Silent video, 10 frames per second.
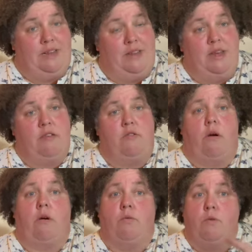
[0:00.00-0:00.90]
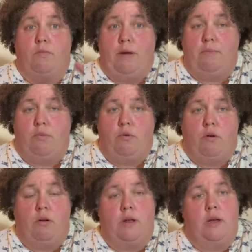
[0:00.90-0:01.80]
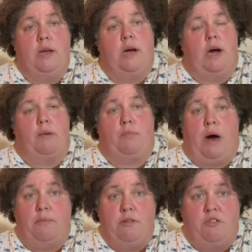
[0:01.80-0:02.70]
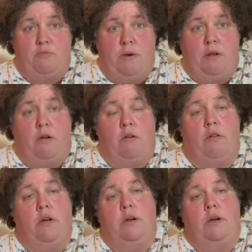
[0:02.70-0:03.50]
to this are a warping board, a bobbin spinner,